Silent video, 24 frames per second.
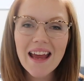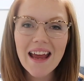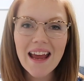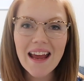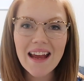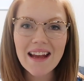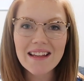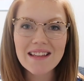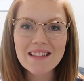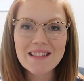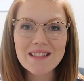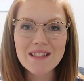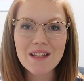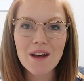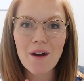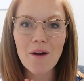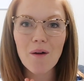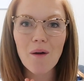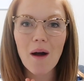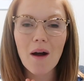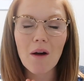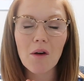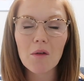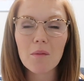And
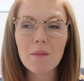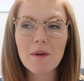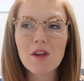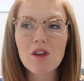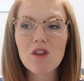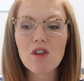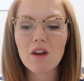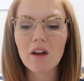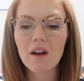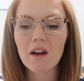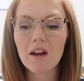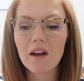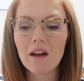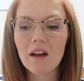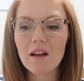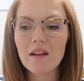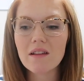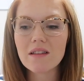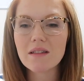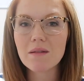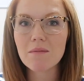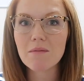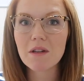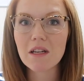so I'll be sharing
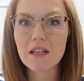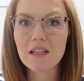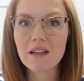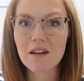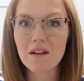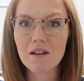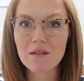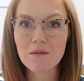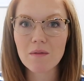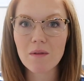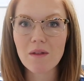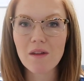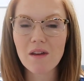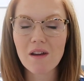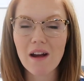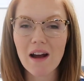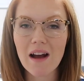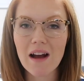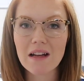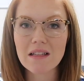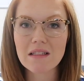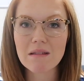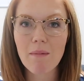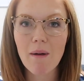some details with you
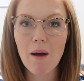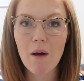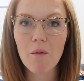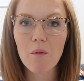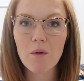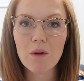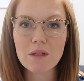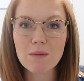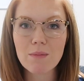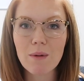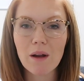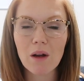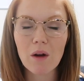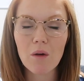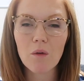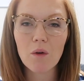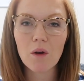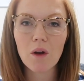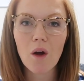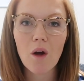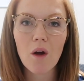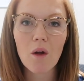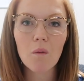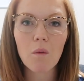guys about what's been
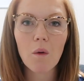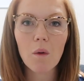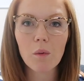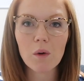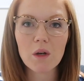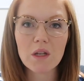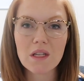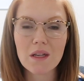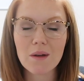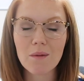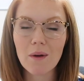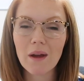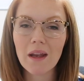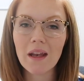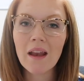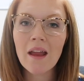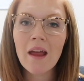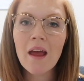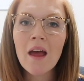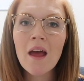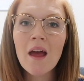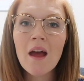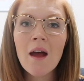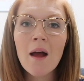going on, what we're doing
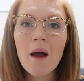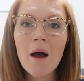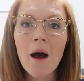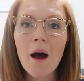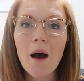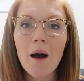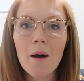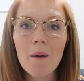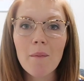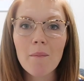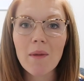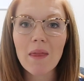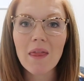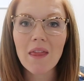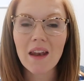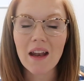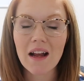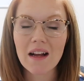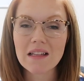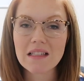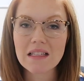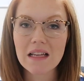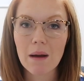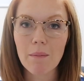in the
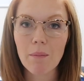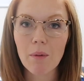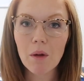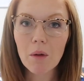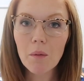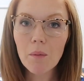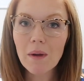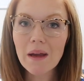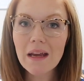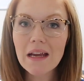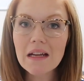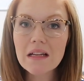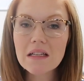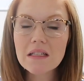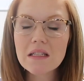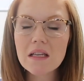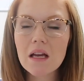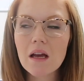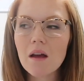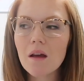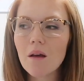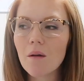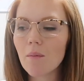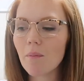next couple of weeks.
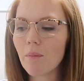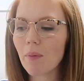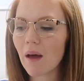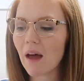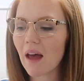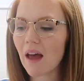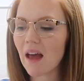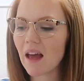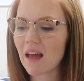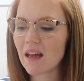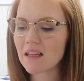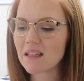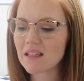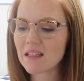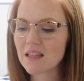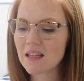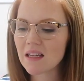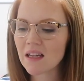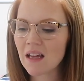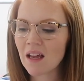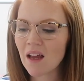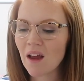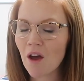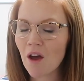But
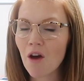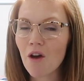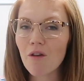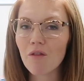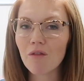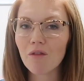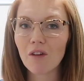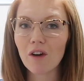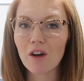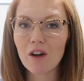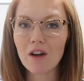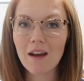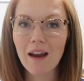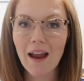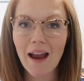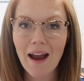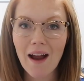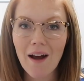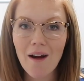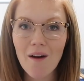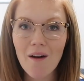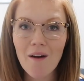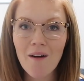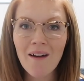for
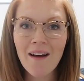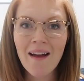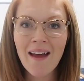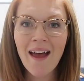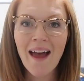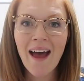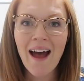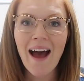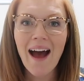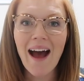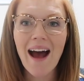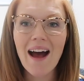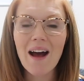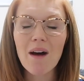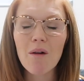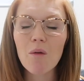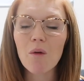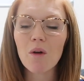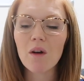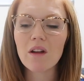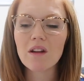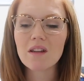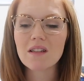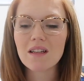now, I
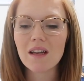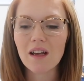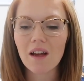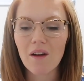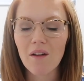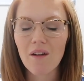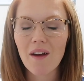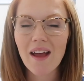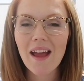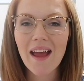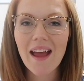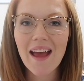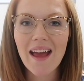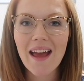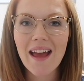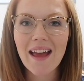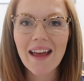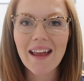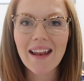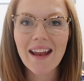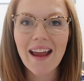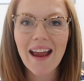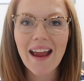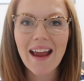wanted to go
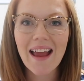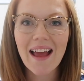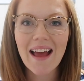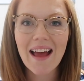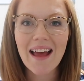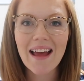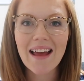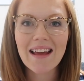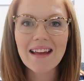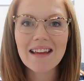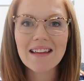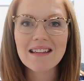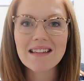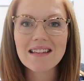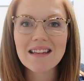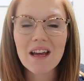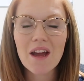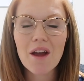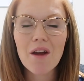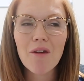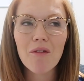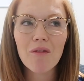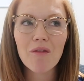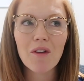ahead and
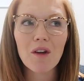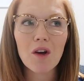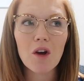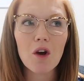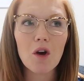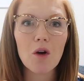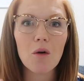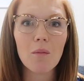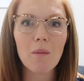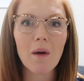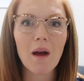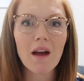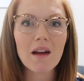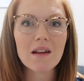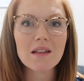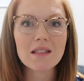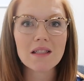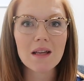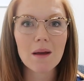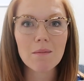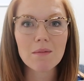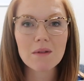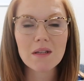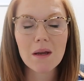film a
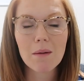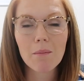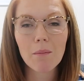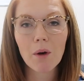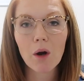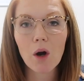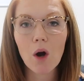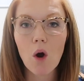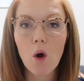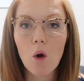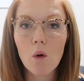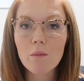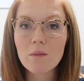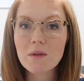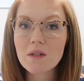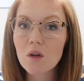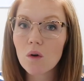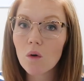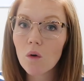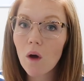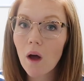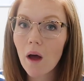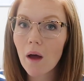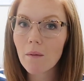September
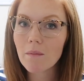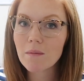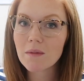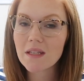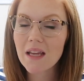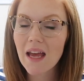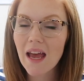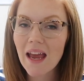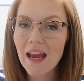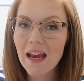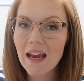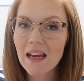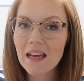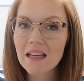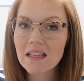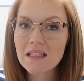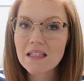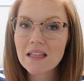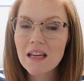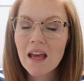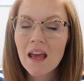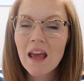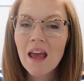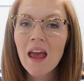homeschool
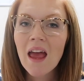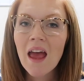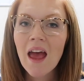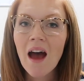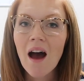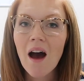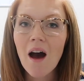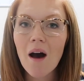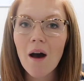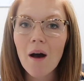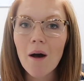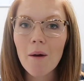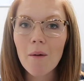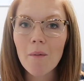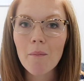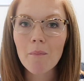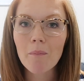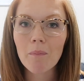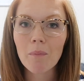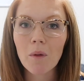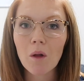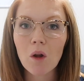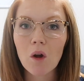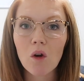update,
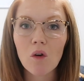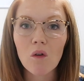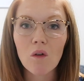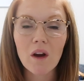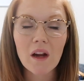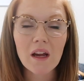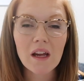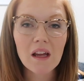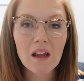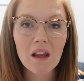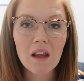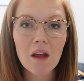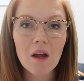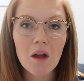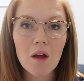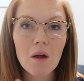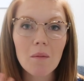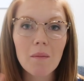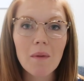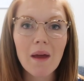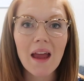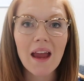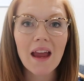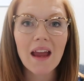
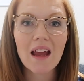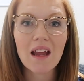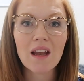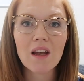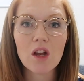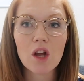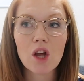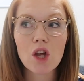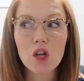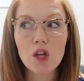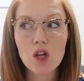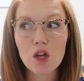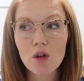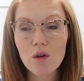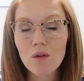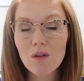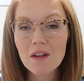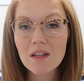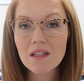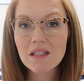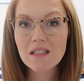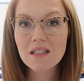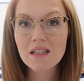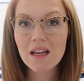curriculum and
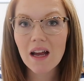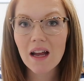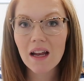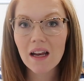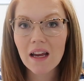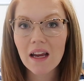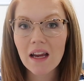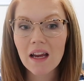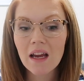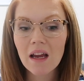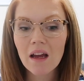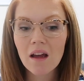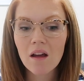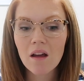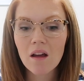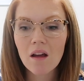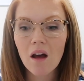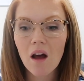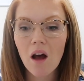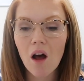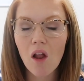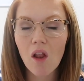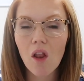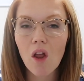unit study,
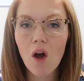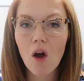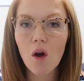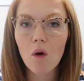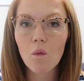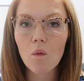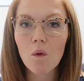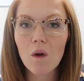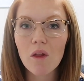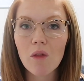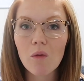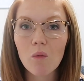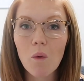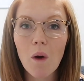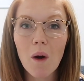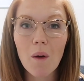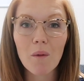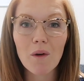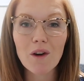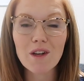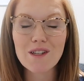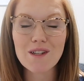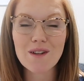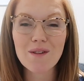along with what
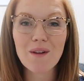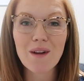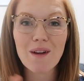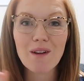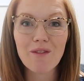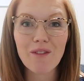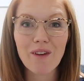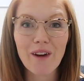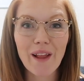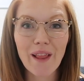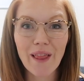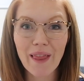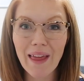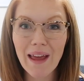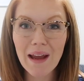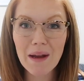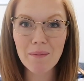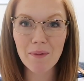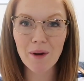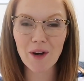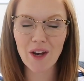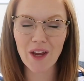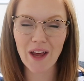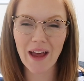we're doing for
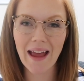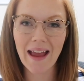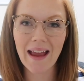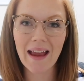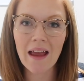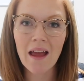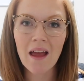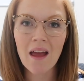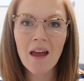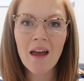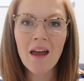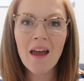Labor Day.